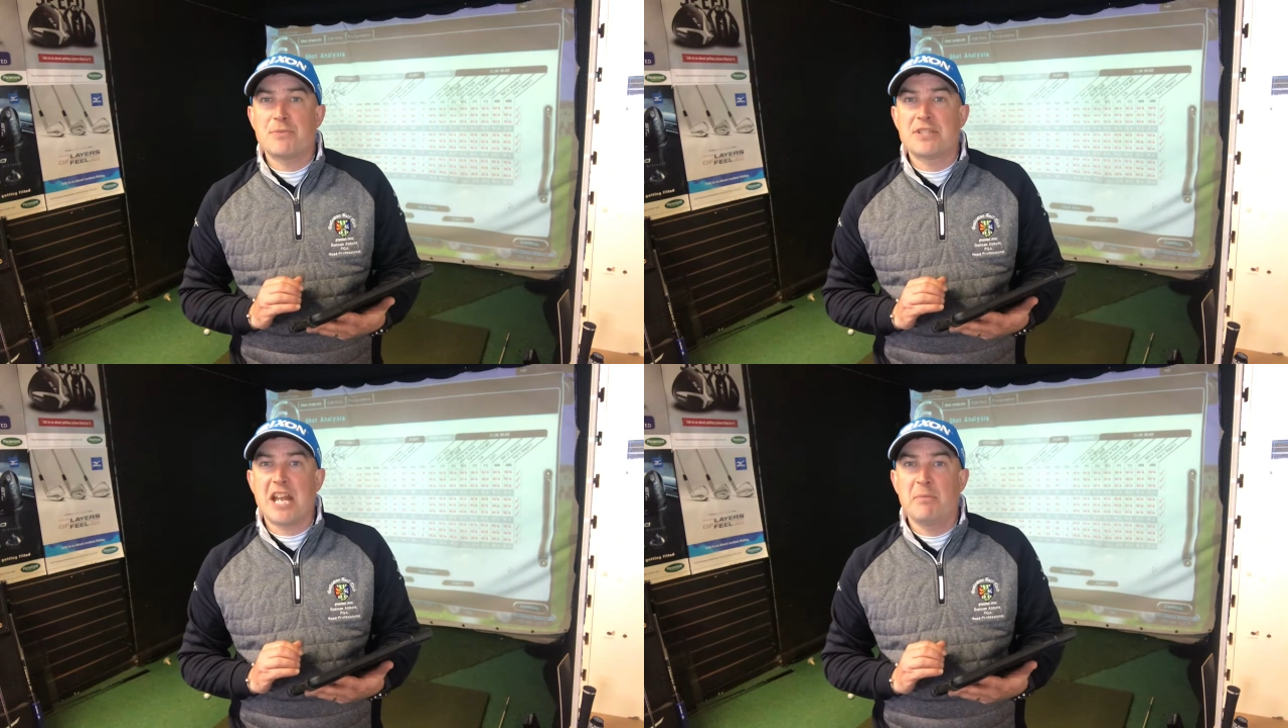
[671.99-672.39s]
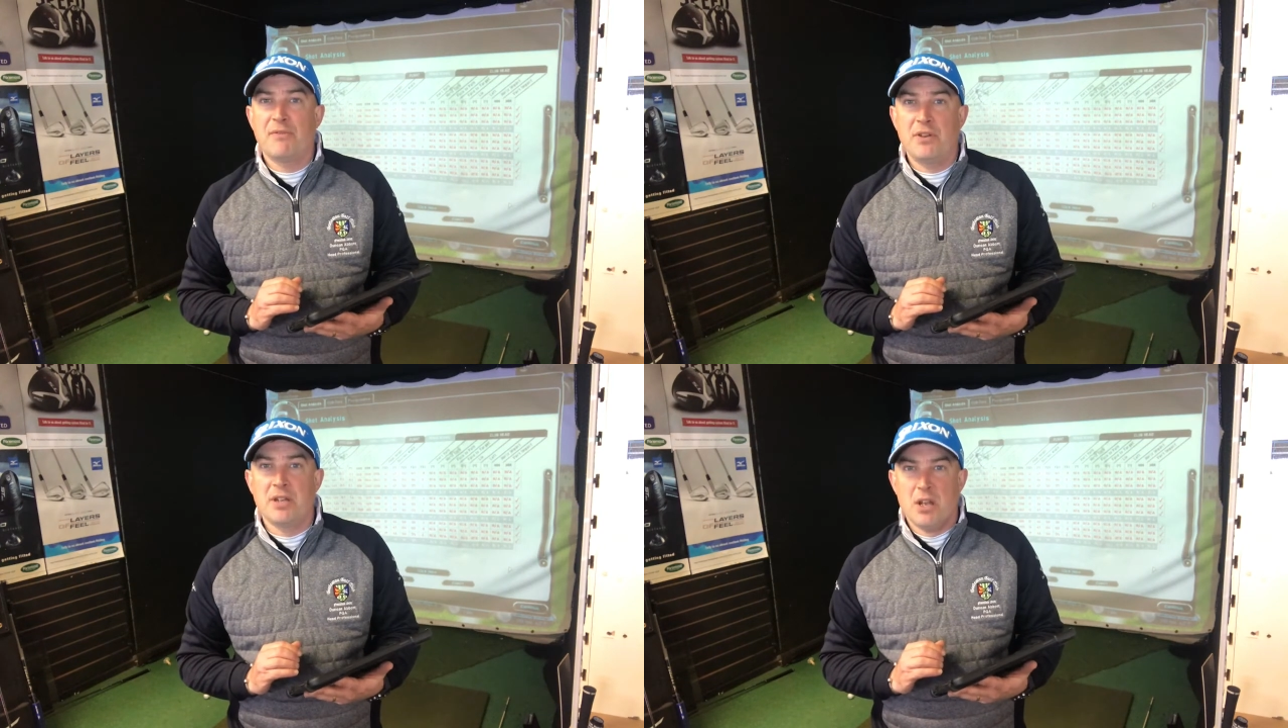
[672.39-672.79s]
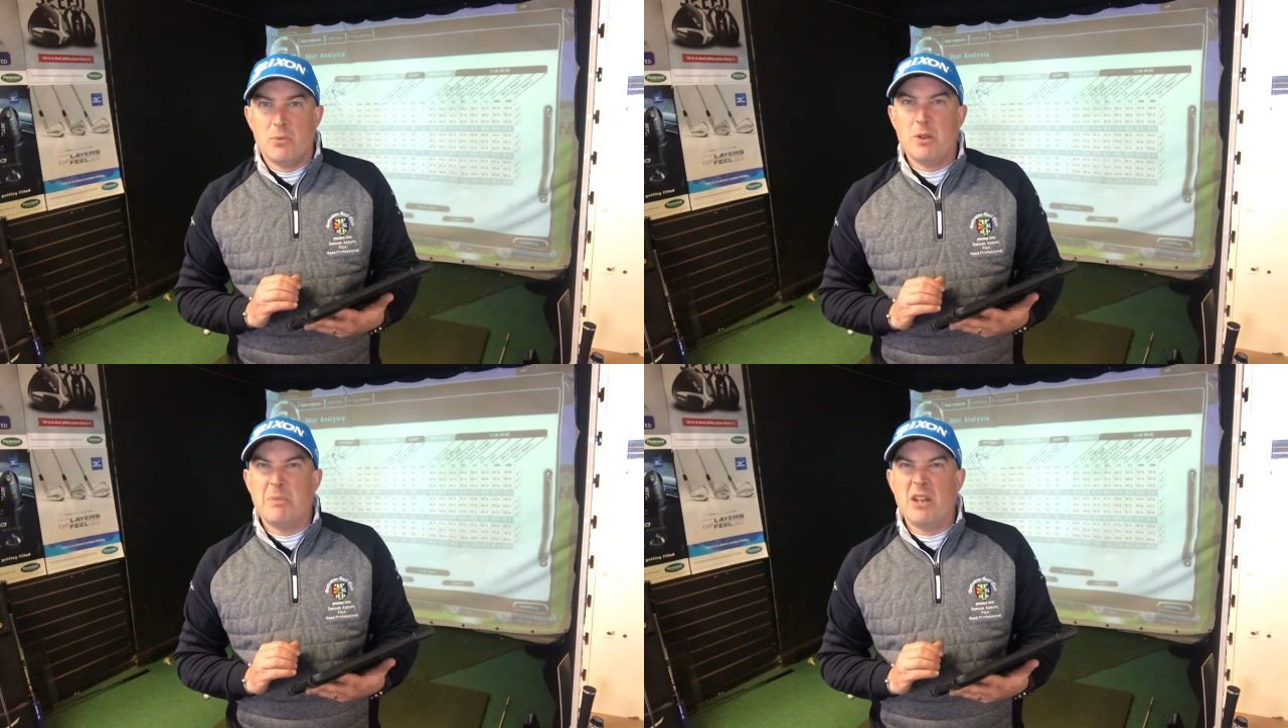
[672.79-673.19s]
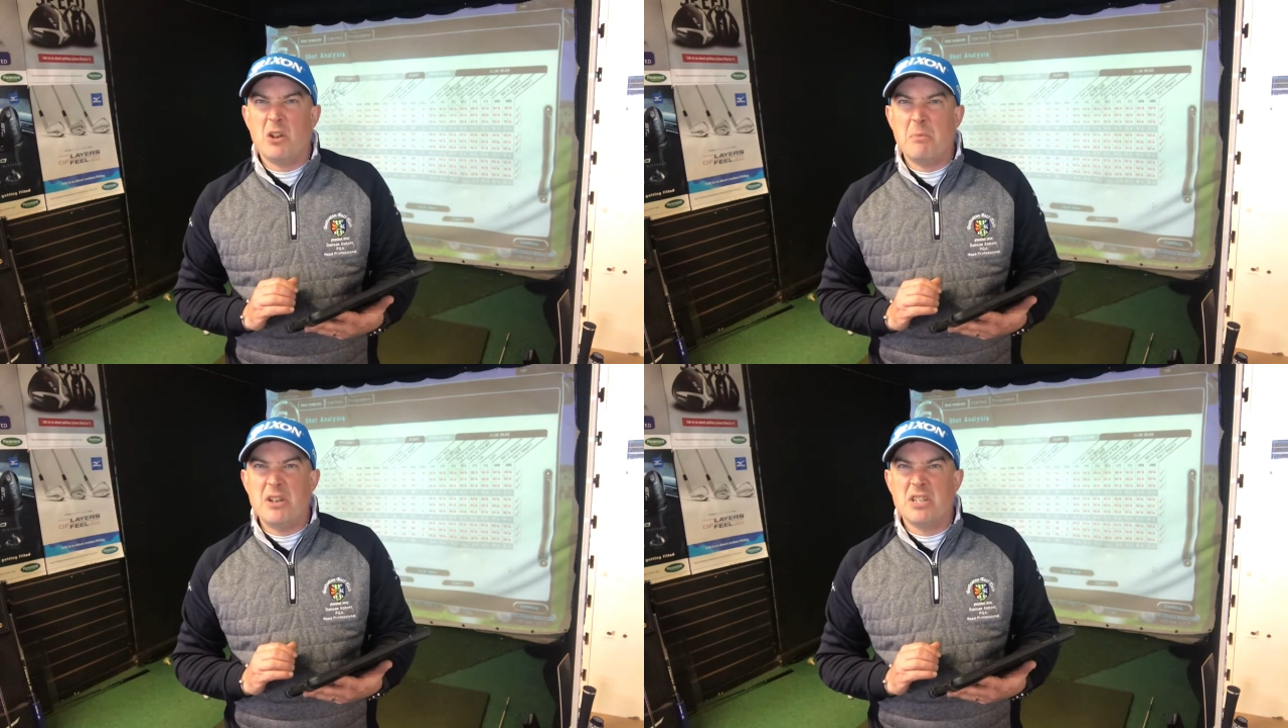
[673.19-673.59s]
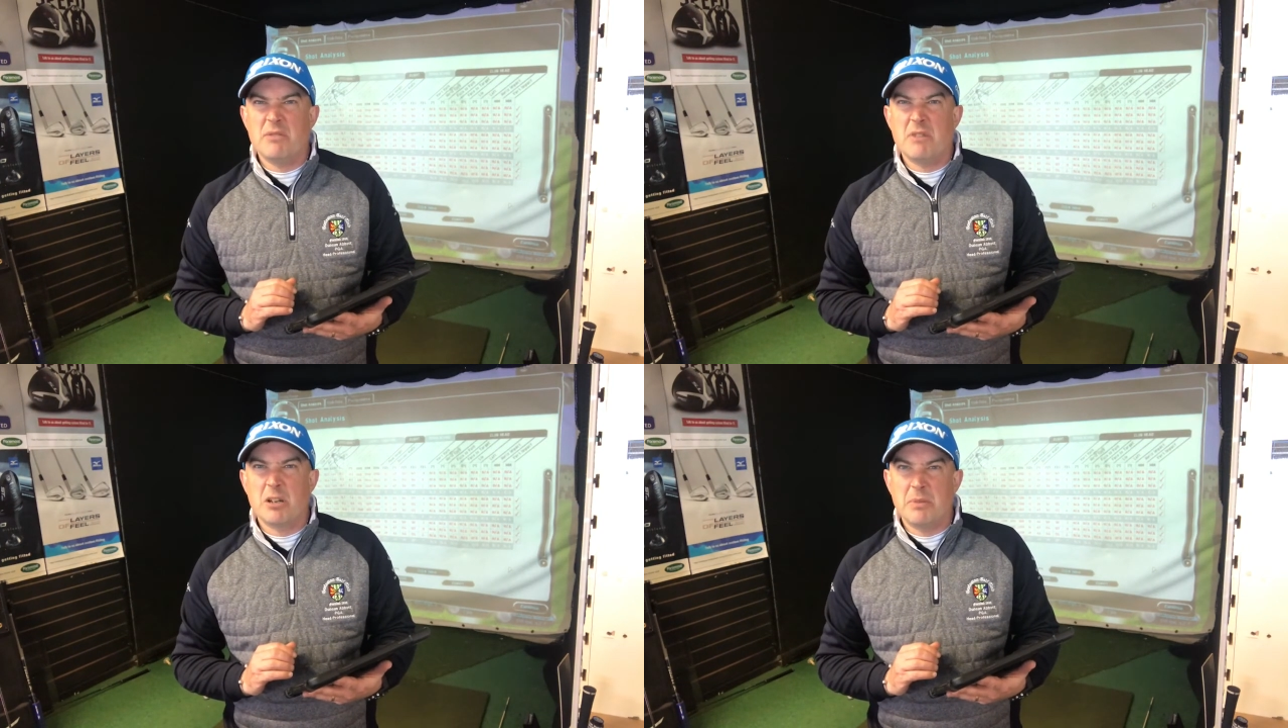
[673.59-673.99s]
Stapleford. We better not mention the
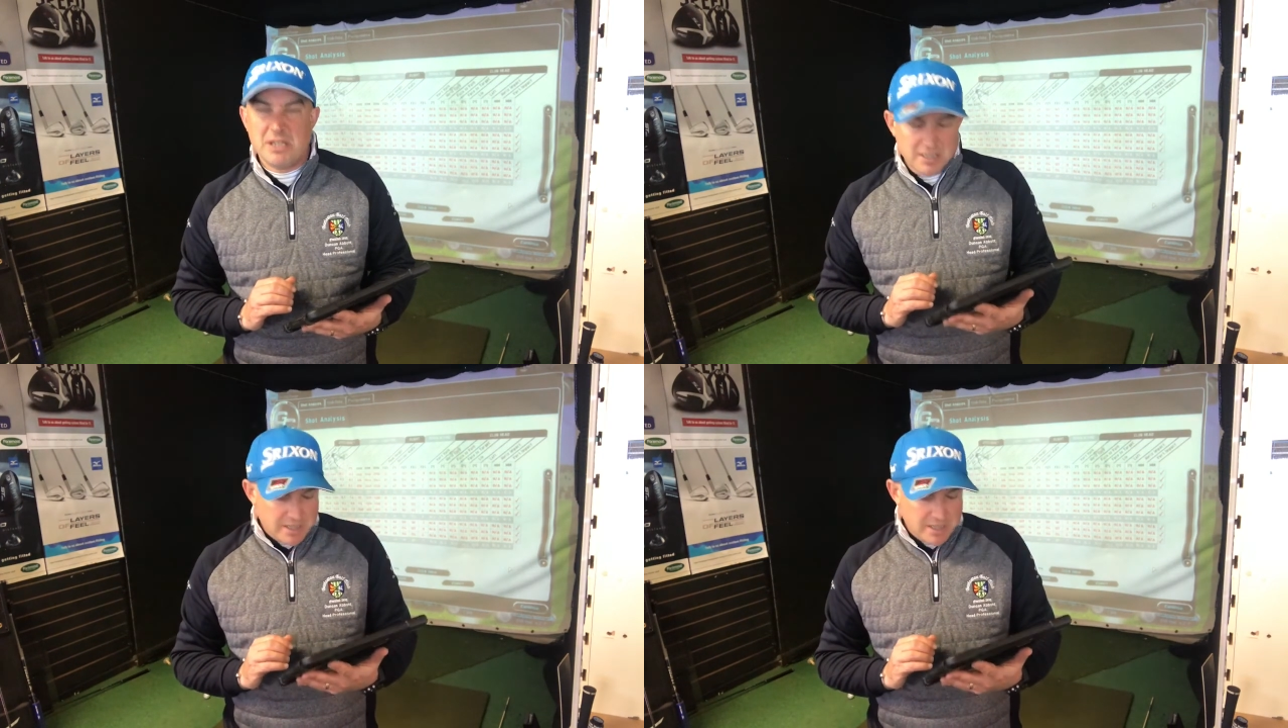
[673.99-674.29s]
rugby.